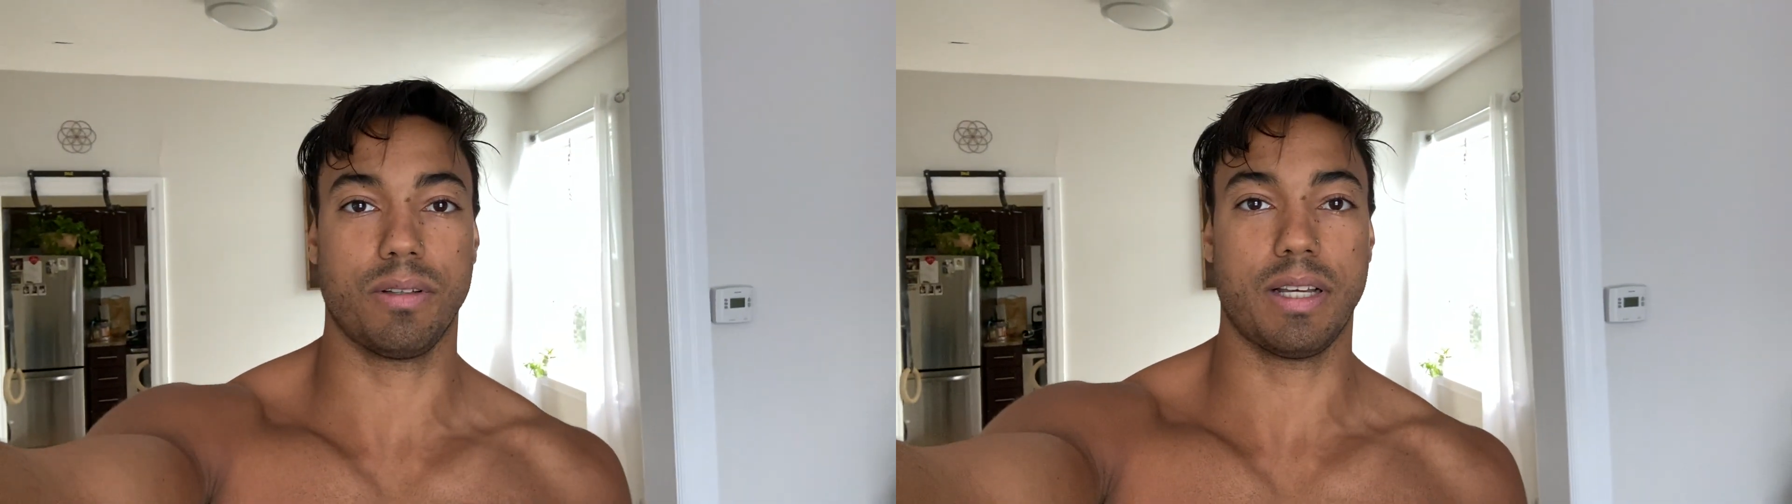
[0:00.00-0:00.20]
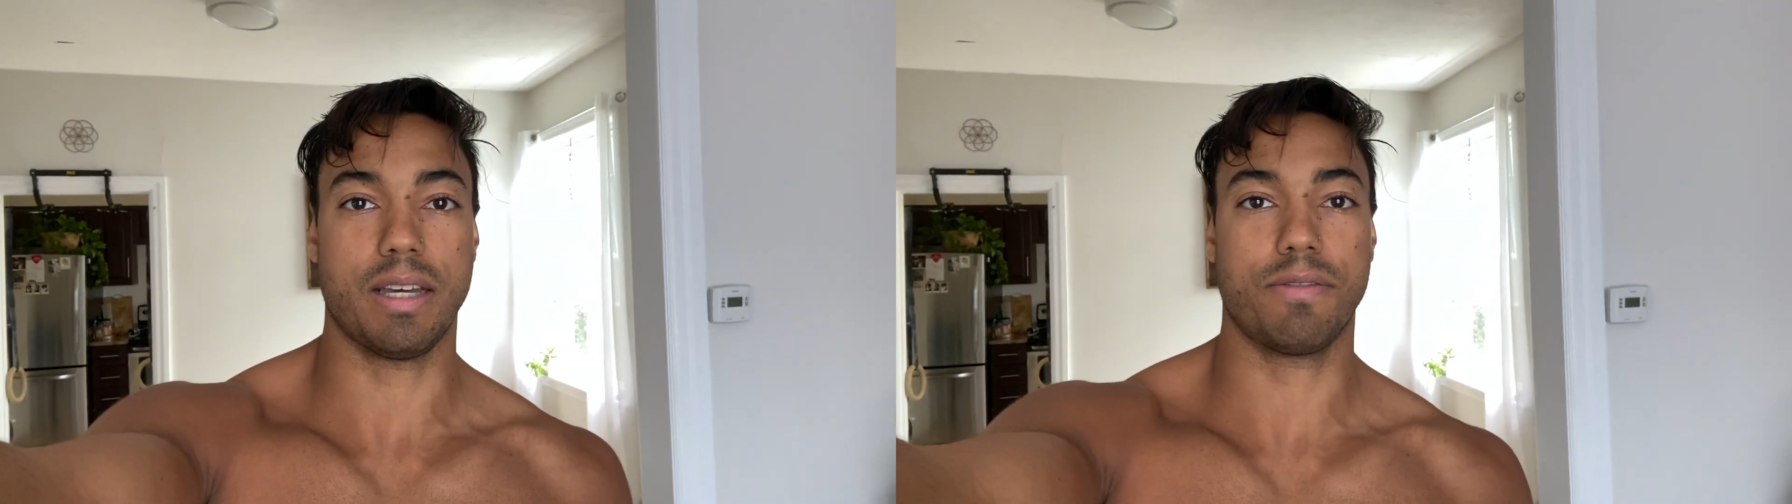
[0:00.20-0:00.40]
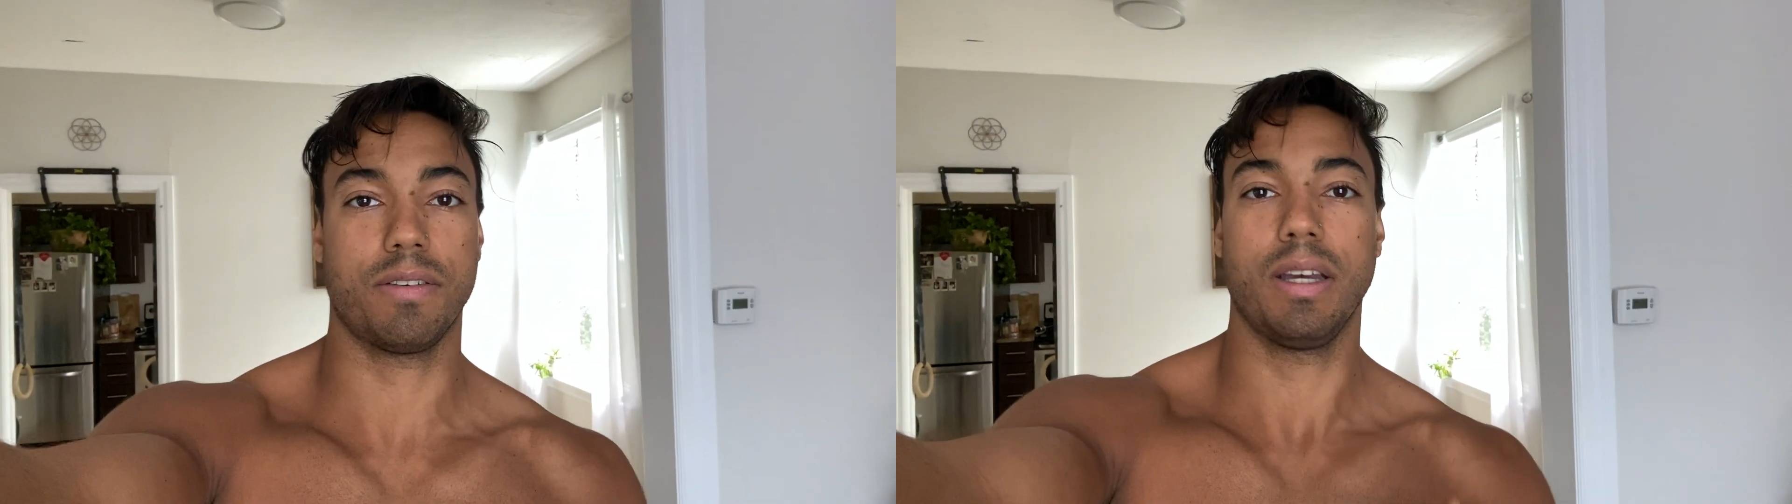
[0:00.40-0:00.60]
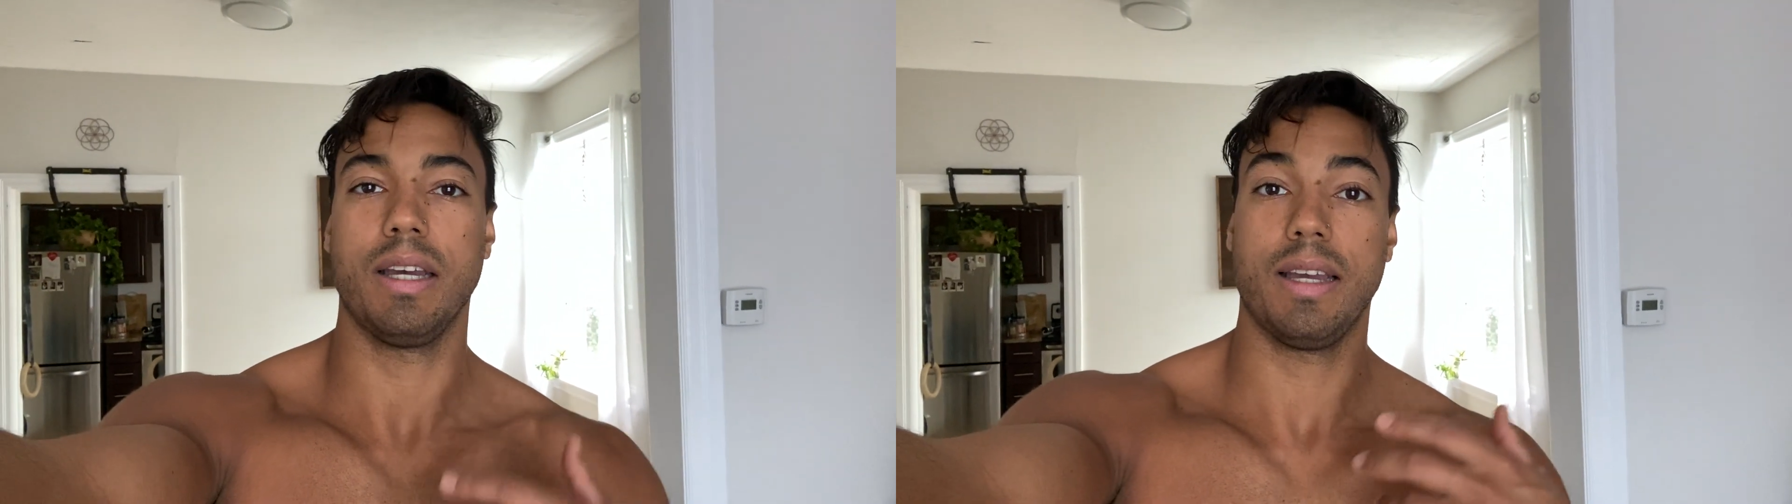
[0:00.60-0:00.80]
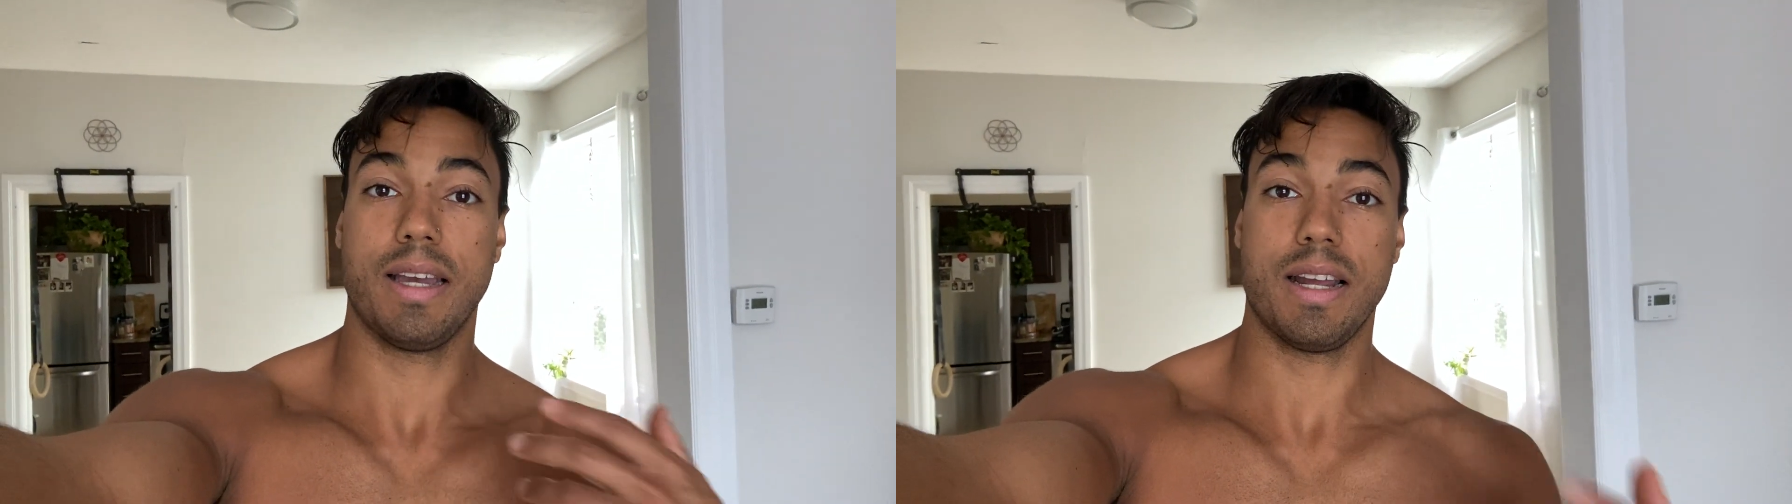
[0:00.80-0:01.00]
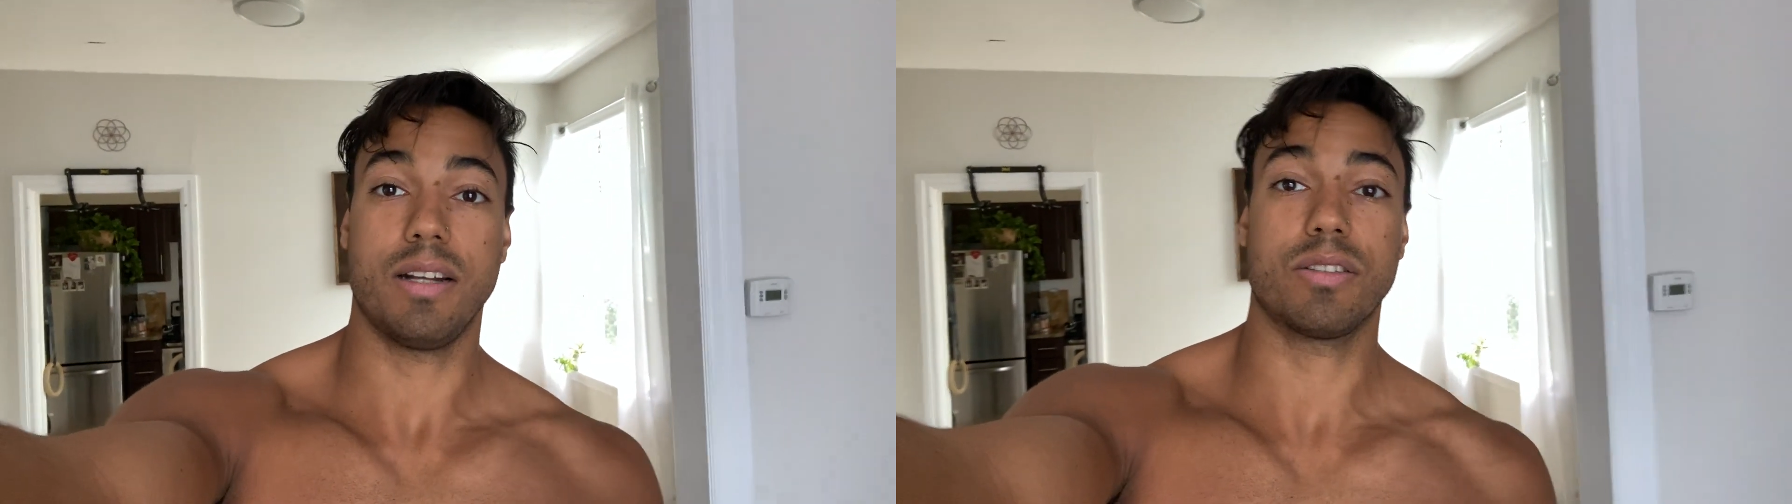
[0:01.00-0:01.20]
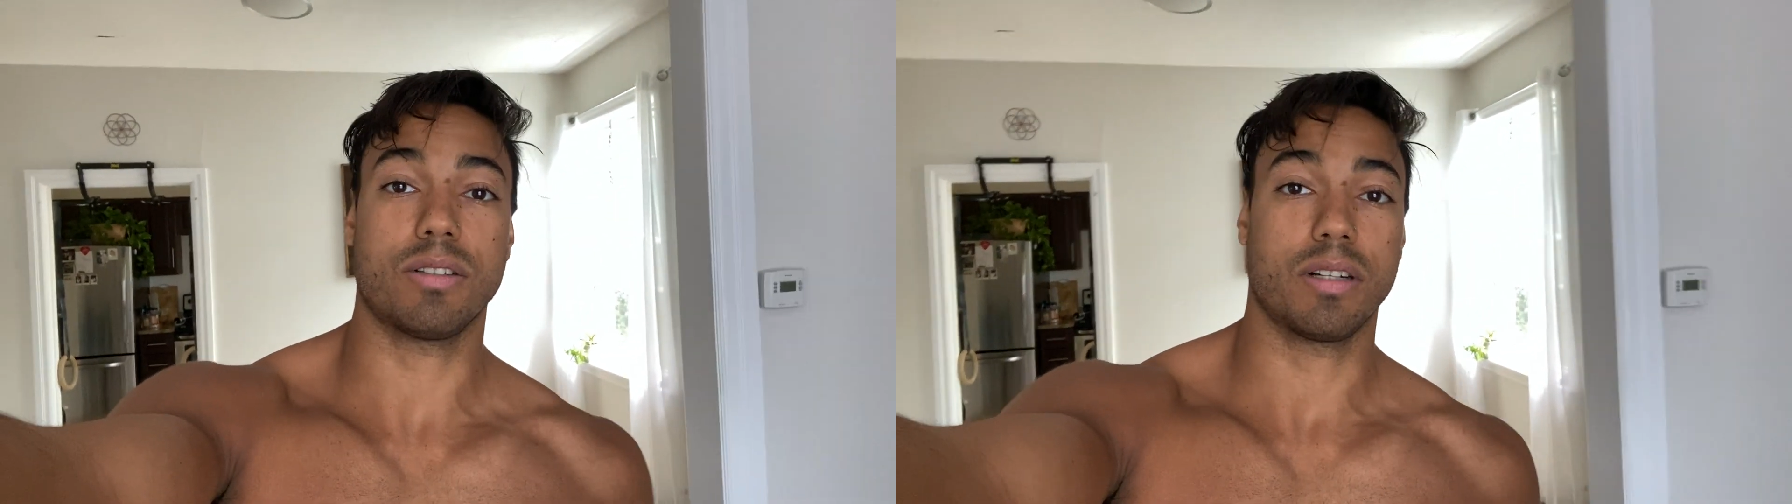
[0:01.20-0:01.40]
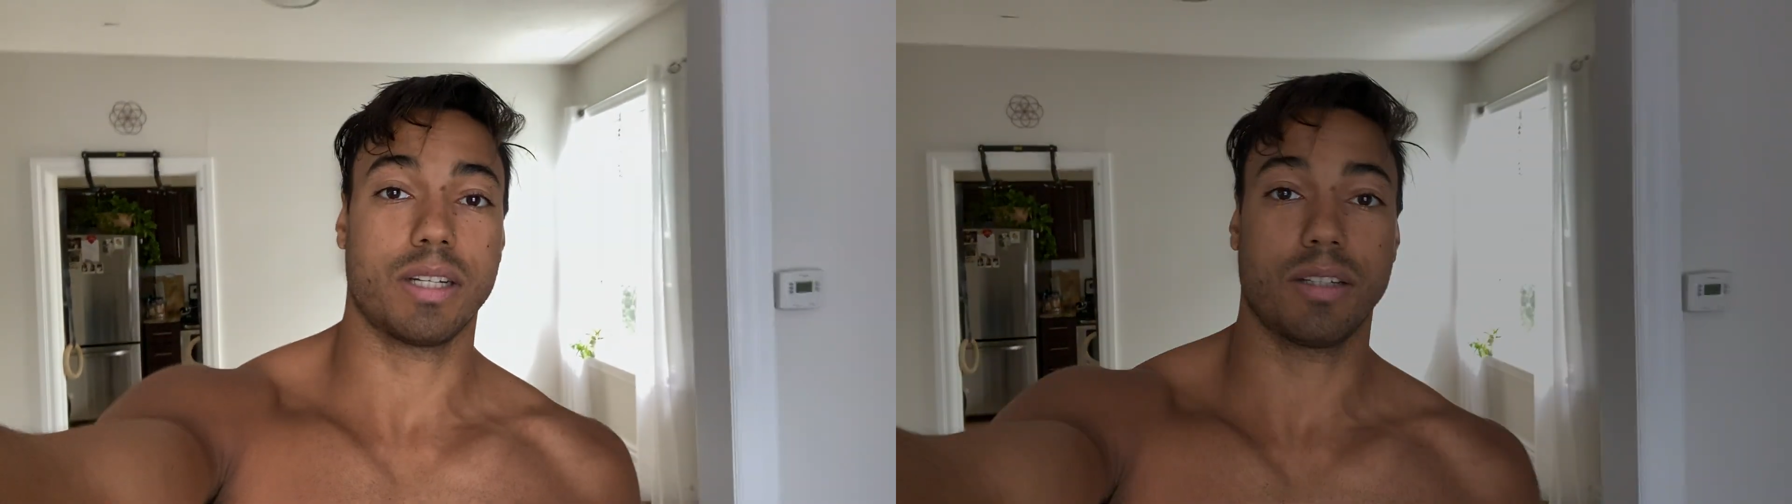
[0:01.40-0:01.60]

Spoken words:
your life and start getting